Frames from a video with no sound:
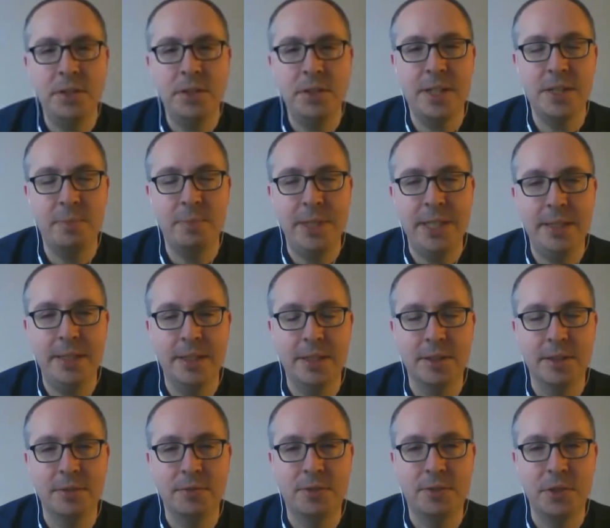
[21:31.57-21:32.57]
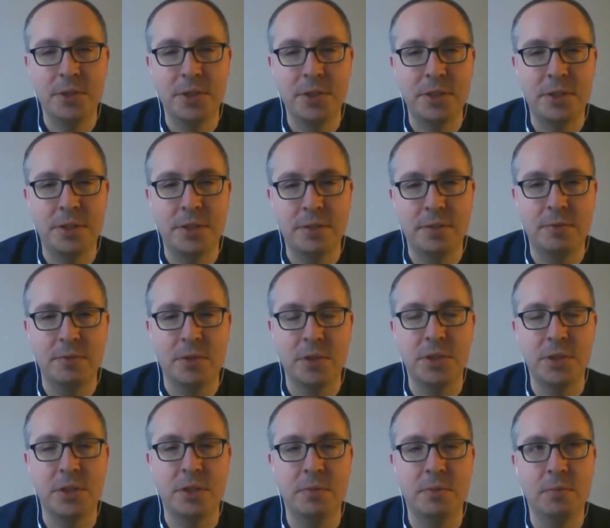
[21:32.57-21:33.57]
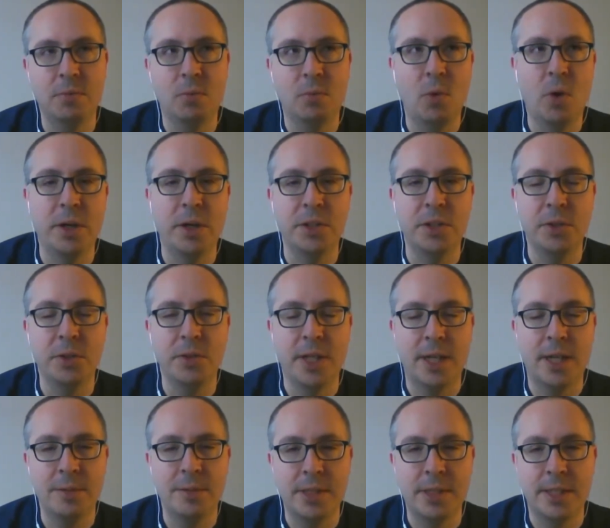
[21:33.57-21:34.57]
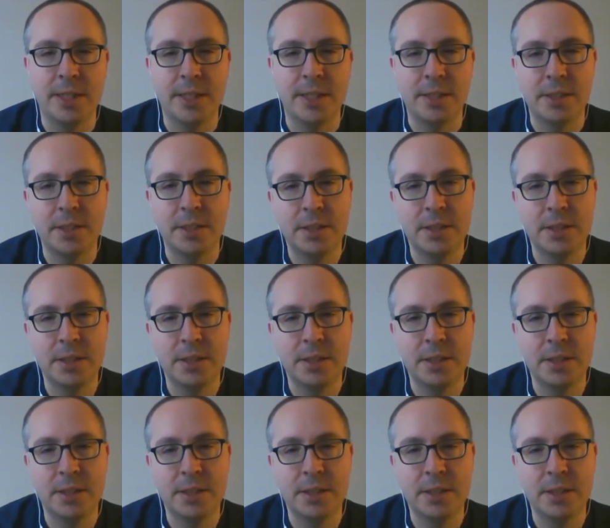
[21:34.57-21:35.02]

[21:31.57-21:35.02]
you guys meet the first, first one or two times, I guess?